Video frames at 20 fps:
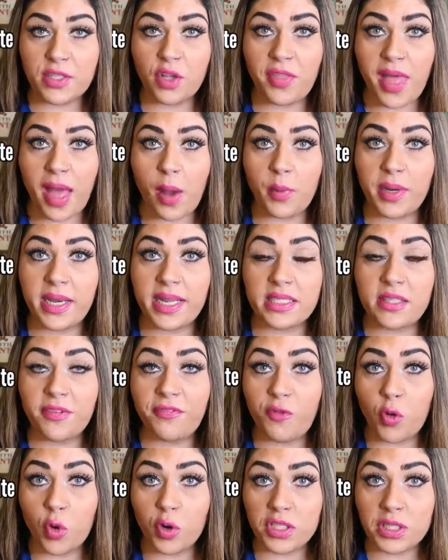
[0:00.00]
So that one is
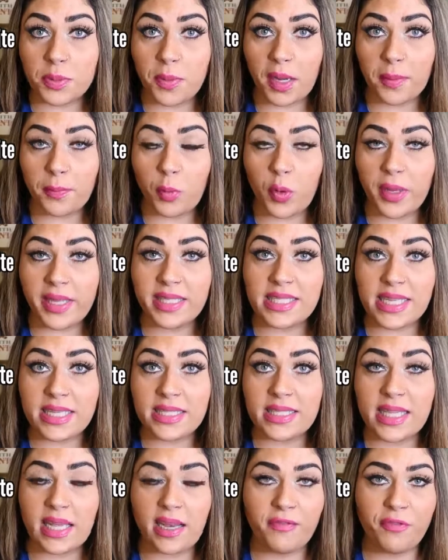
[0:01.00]
4 smart points
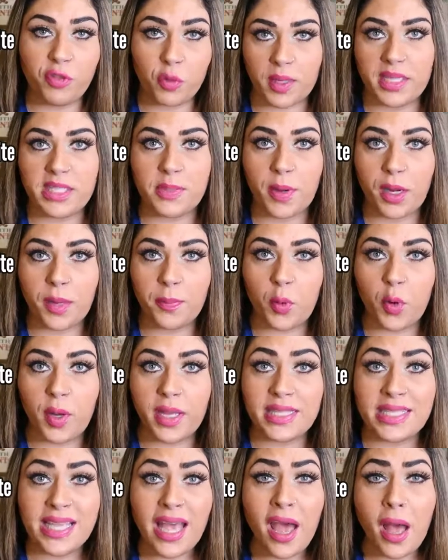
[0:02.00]
instead of 3 smart
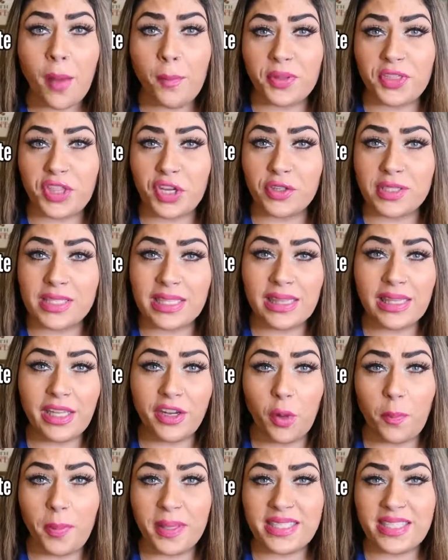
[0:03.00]
points, but there's
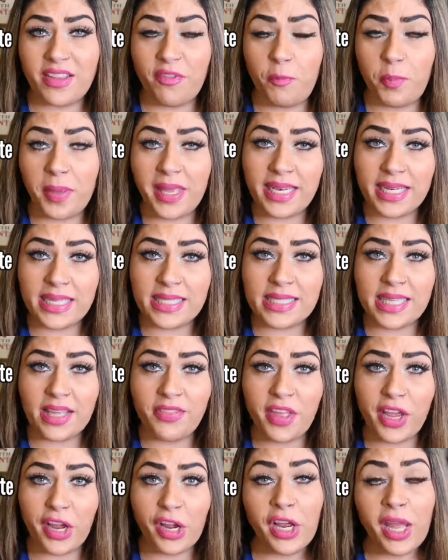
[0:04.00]
little bits of peanuts
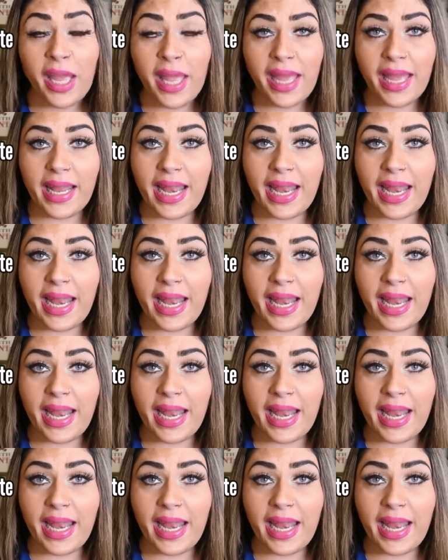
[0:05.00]
in there.